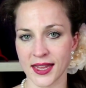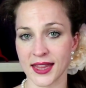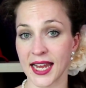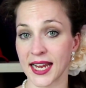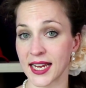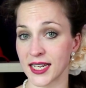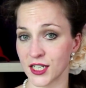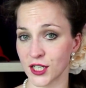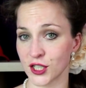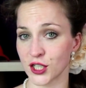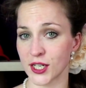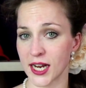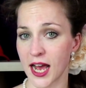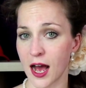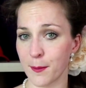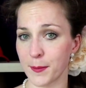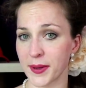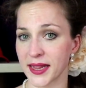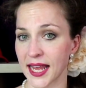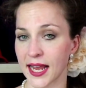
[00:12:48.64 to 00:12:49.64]
They can dish it
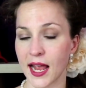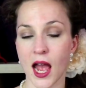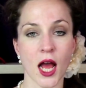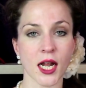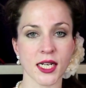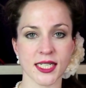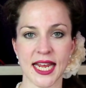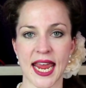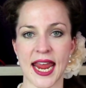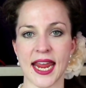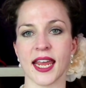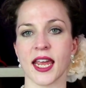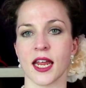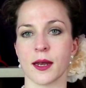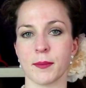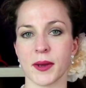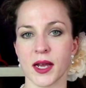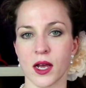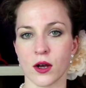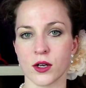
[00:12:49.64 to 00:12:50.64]
out, but they can't take
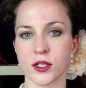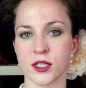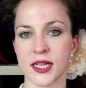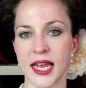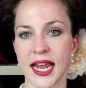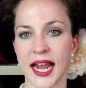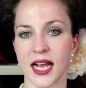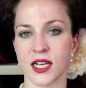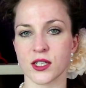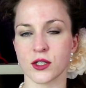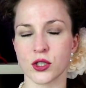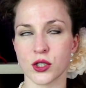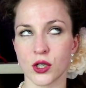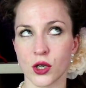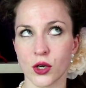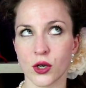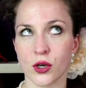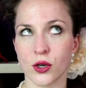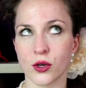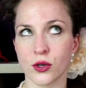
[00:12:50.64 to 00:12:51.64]
it because they are
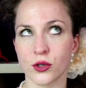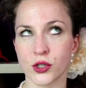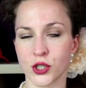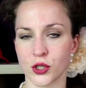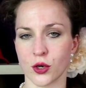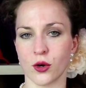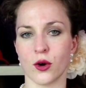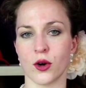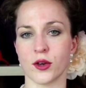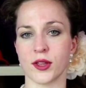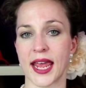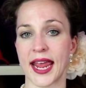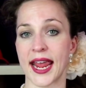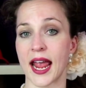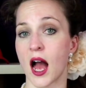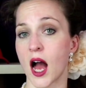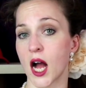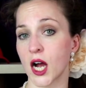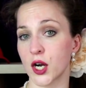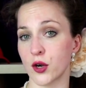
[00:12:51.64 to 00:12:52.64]
so sure
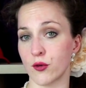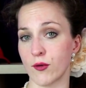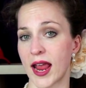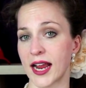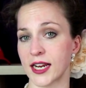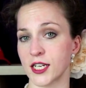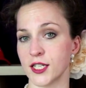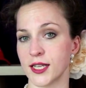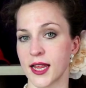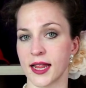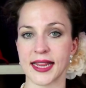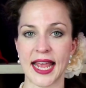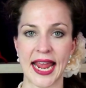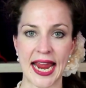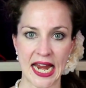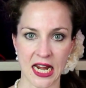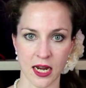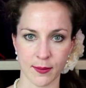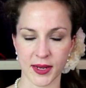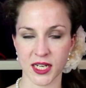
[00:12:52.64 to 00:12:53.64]
they are correct and that their
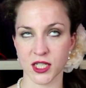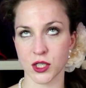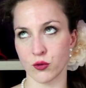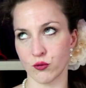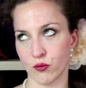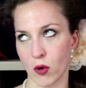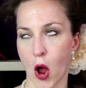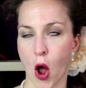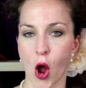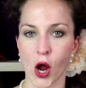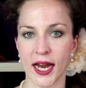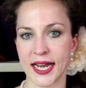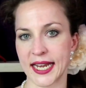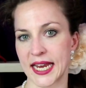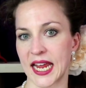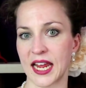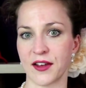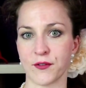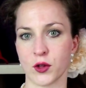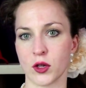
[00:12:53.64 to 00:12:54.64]
enemies are wrong and
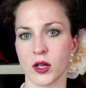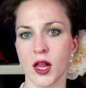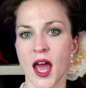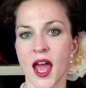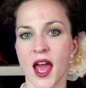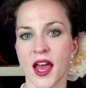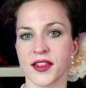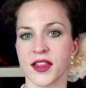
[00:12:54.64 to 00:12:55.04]
evil